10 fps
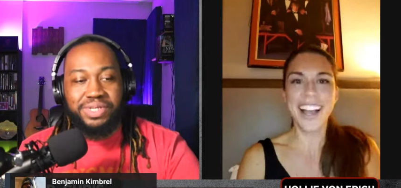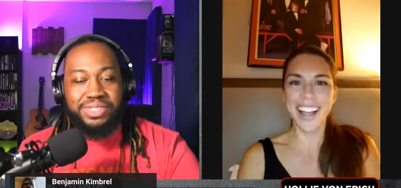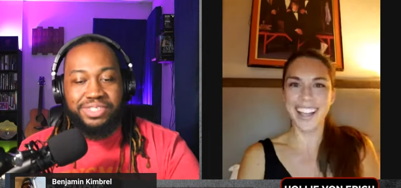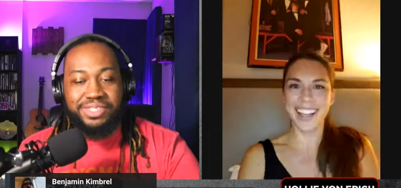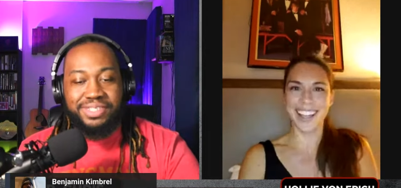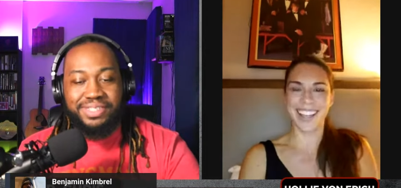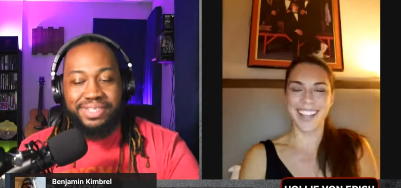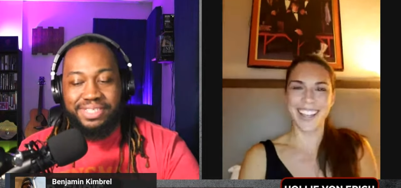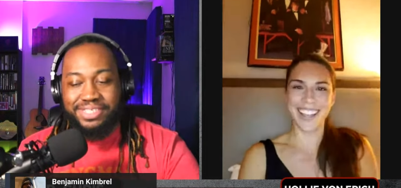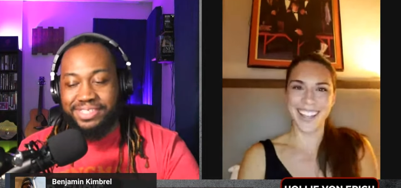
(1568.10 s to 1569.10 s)
Speaker 1: and just,
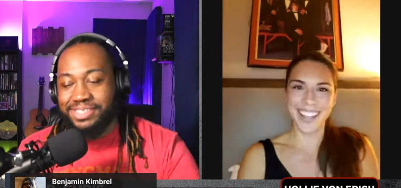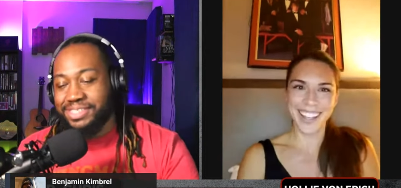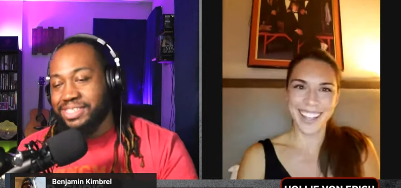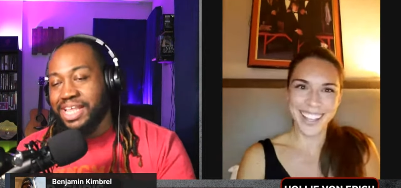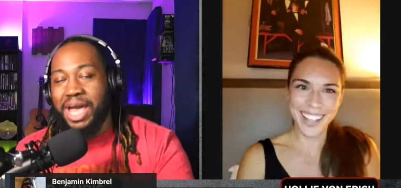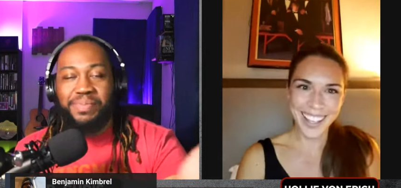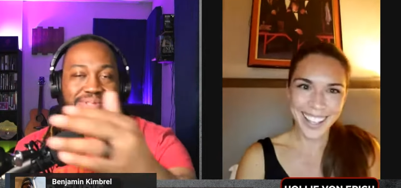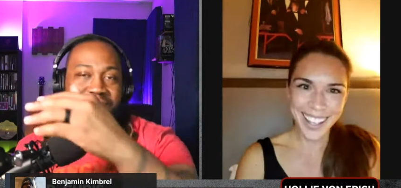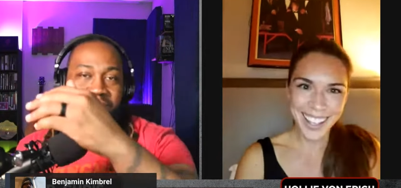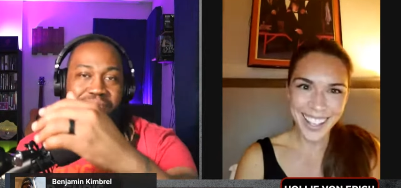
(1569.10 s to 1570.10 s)
just just slapping
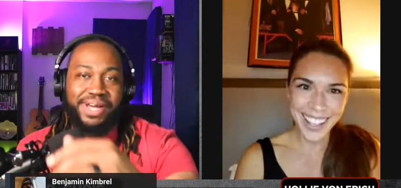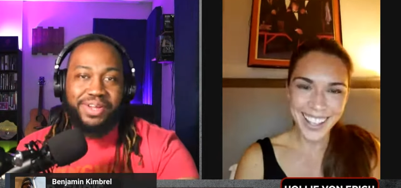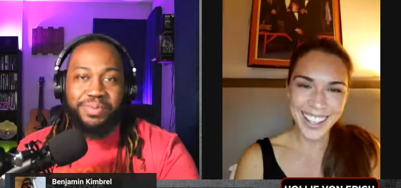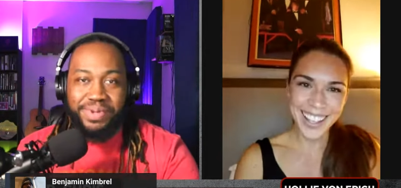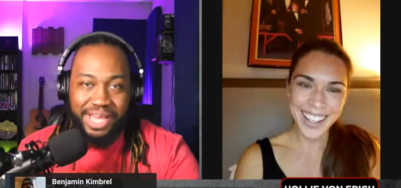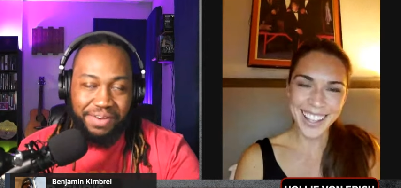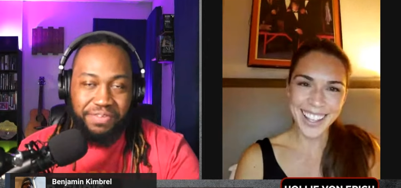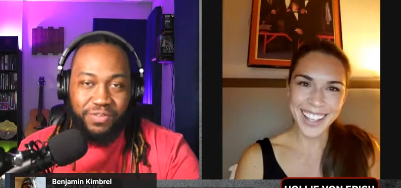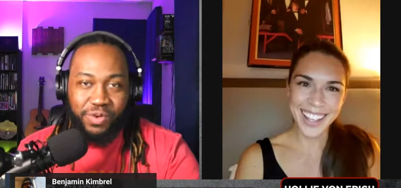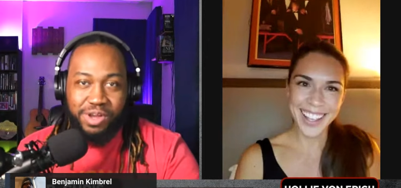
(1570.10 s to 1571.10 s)
somebody on behalf
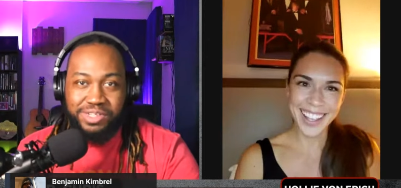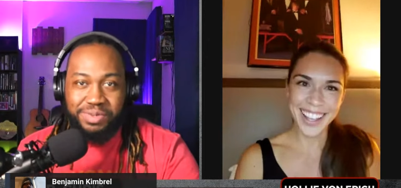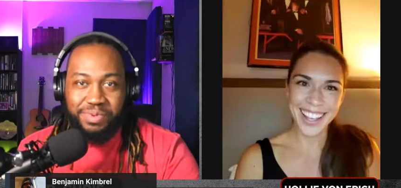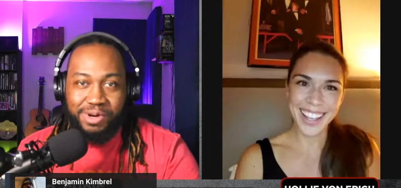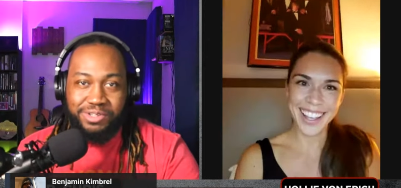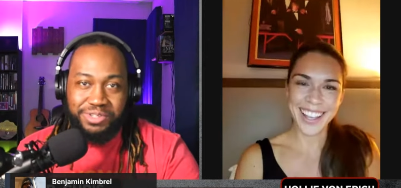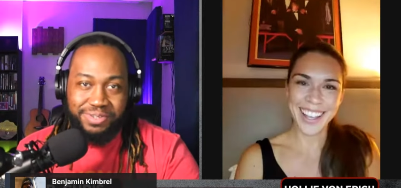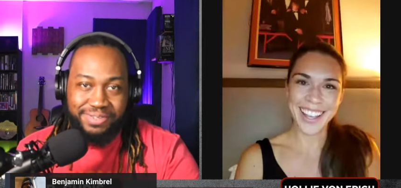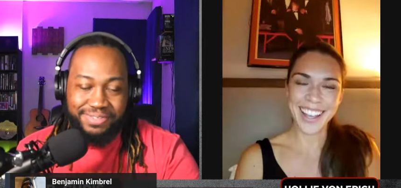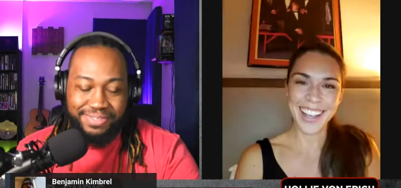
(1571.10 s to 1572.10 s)
of Ross and Marshall?
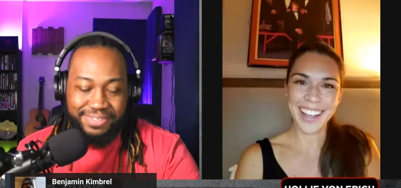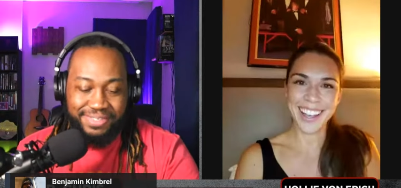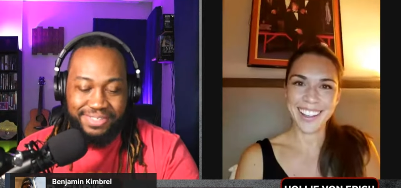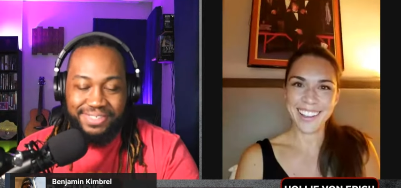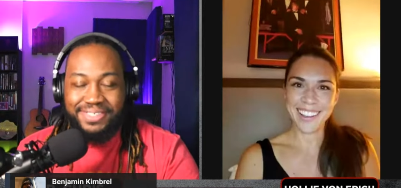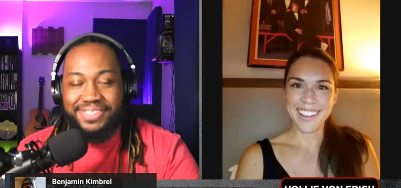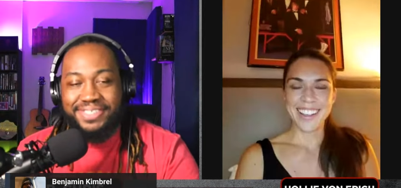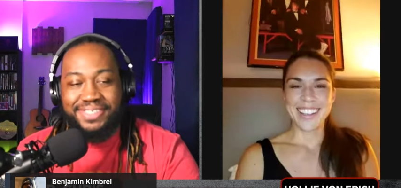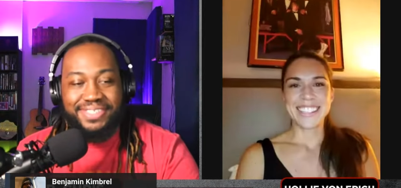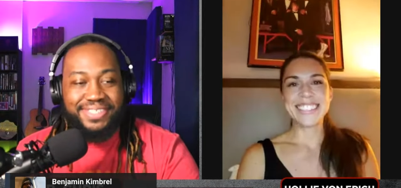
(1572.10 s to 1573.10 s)

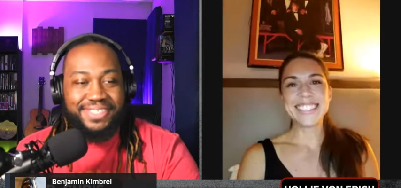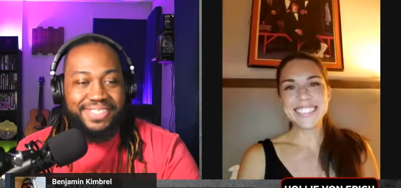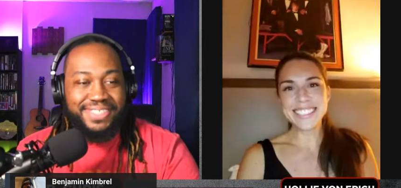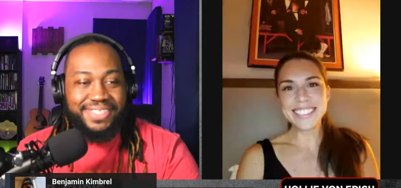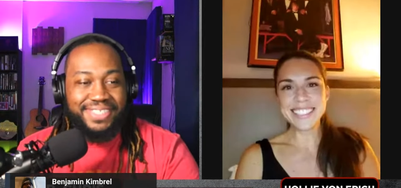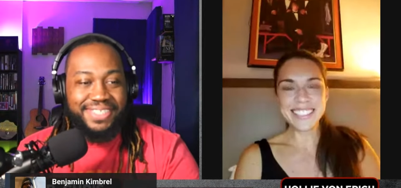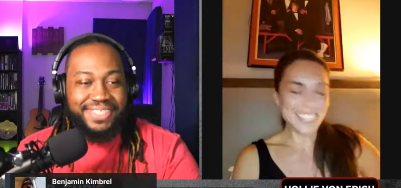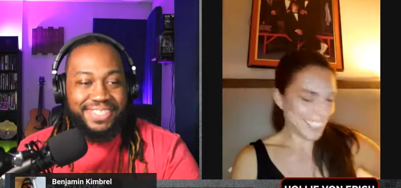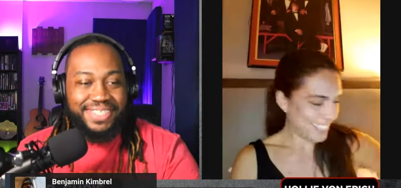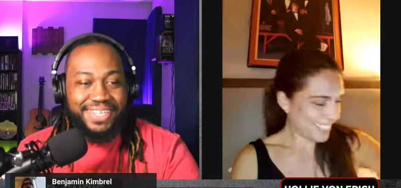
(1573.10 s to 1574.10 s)
Speaker 2: Oh
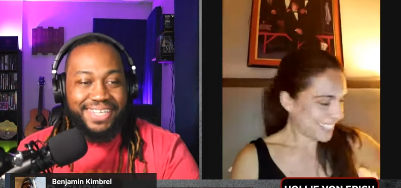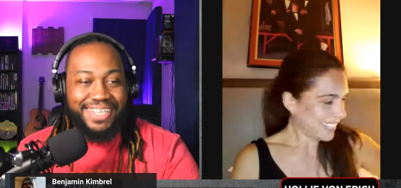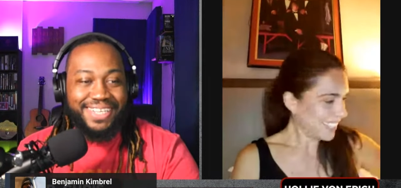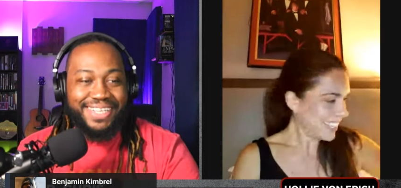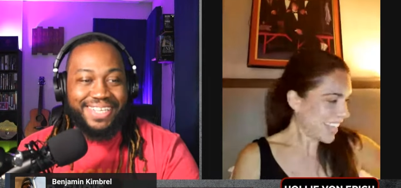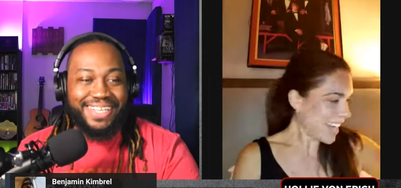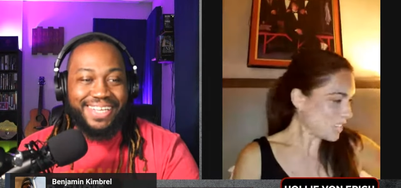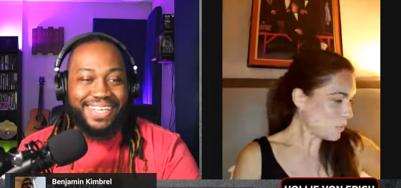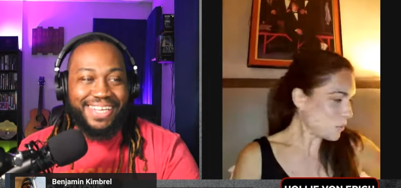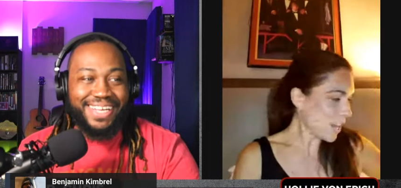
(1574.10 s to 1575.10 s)
gosh,
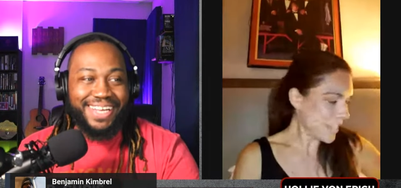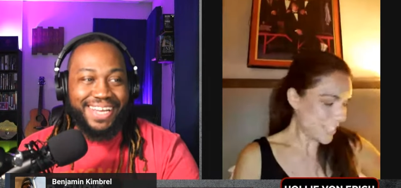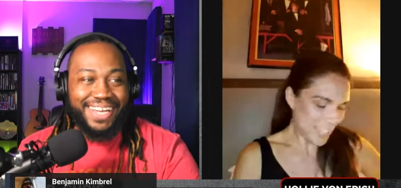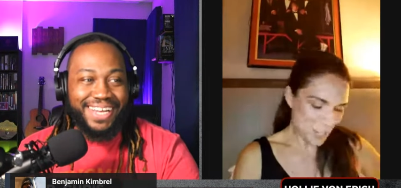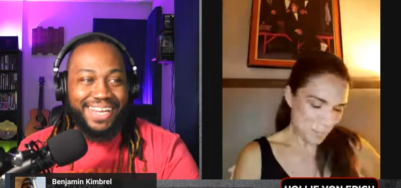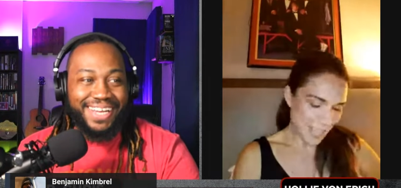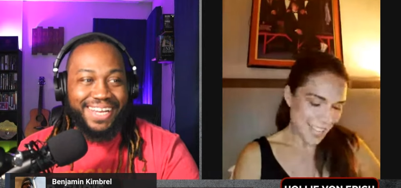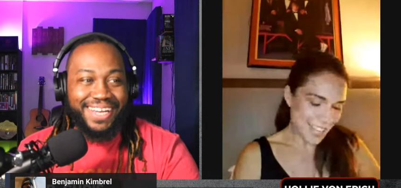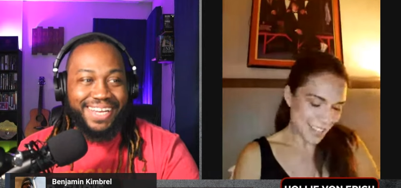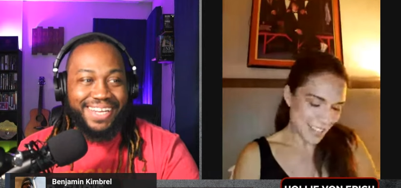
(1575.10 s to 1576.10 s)
I'm trying to teach my
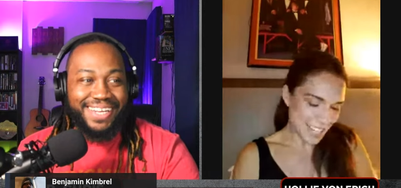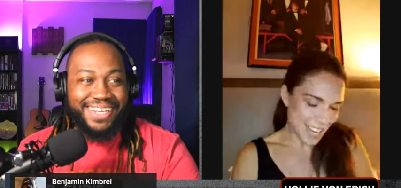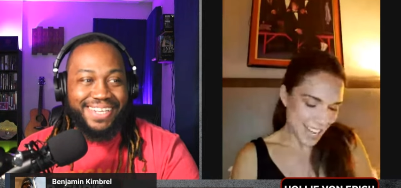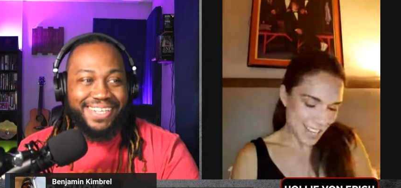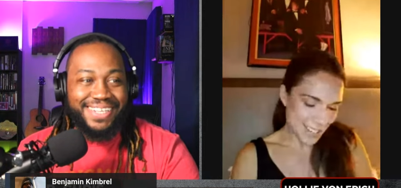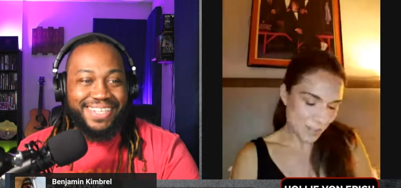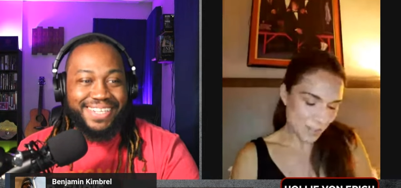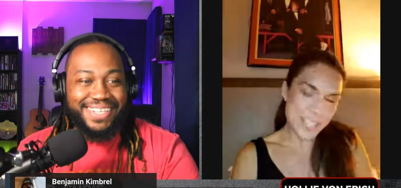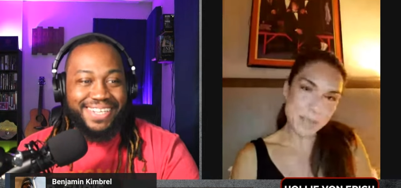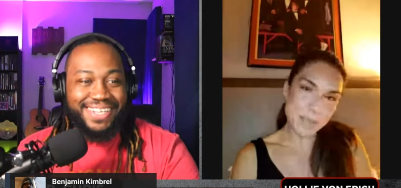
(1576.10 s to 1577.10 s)
kids not to hit. So if
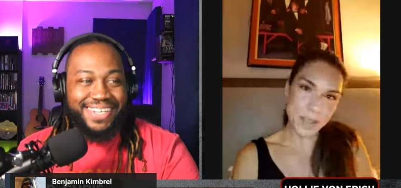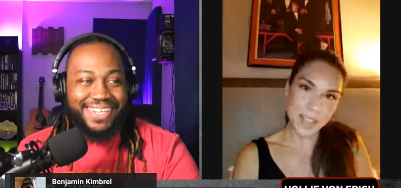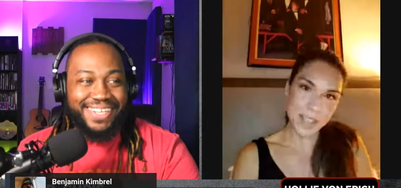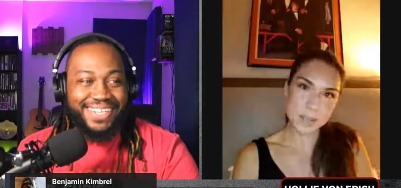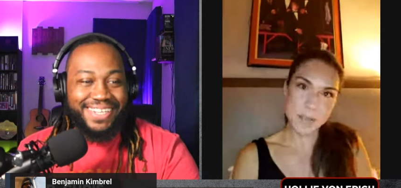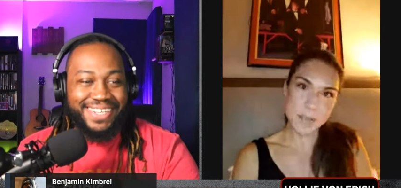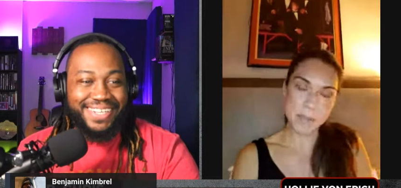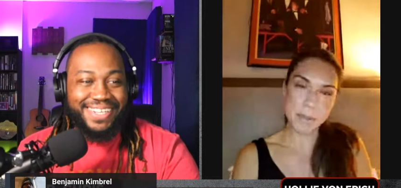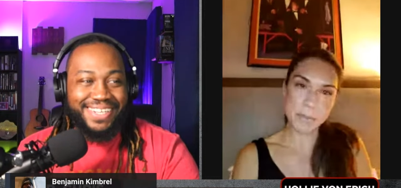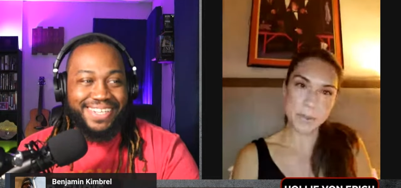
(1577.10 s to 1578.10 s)
they see me like smacking
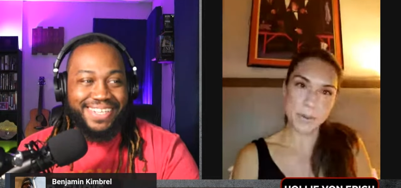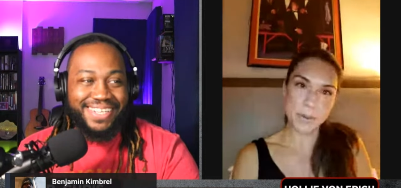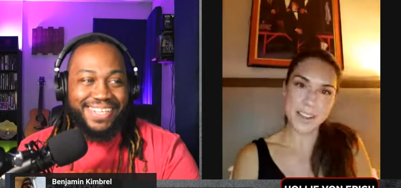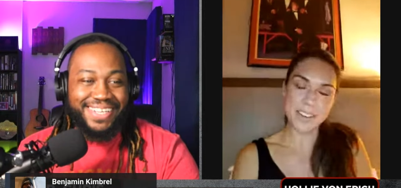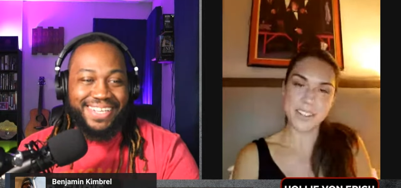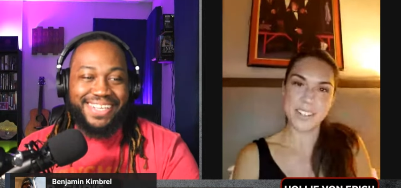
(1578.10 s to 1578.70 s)
people around on